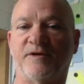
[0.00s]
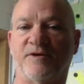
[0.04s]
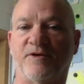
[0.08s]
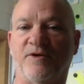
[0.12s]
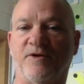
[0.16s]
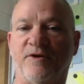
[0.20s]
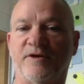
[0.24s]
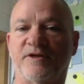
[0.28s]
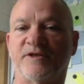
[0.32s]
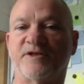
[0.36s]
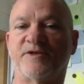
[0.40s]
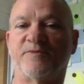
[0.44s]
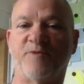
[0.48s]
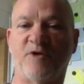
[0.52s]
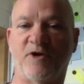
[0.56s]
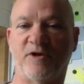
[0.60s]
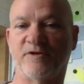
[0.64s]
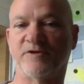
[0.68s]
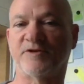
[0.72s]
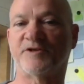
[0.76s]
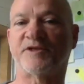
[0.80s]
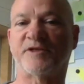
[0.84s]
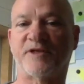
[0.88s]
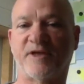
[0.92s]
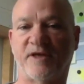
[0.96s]
on a
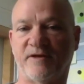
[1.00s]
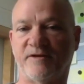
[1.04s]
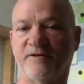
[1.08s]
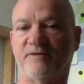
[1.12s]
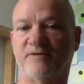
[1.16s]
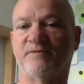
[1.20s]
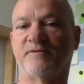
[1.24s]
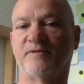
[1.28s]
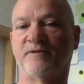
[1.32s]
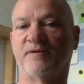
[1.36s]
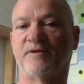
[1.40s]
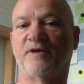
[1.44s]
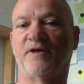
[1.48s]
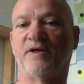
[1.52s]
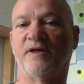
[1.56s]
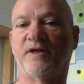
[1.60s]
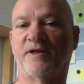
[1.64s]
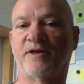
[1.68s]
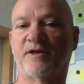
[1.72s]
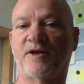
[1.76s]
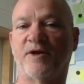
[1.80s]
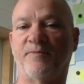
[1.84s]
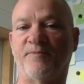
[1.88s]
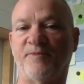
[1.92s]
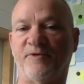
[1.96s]
smaller scale at a
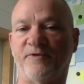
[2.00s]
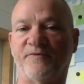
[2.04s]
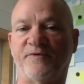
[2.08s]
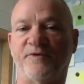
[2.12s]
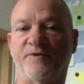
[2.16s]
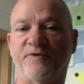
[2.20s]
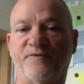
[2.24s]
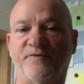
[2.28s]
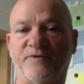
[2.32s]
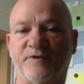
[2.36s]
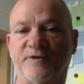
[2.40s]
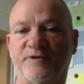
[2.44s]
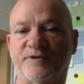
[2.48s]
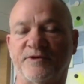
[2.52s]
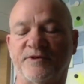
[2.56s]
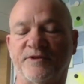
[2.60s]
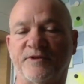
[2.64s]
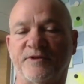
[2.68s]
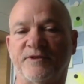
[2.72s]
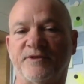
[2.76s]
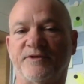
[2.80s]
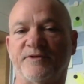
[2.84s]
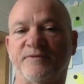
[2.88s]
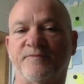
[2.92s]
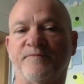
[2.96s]
couple of
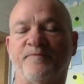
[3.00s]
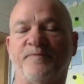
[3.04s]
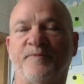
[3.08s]
universities.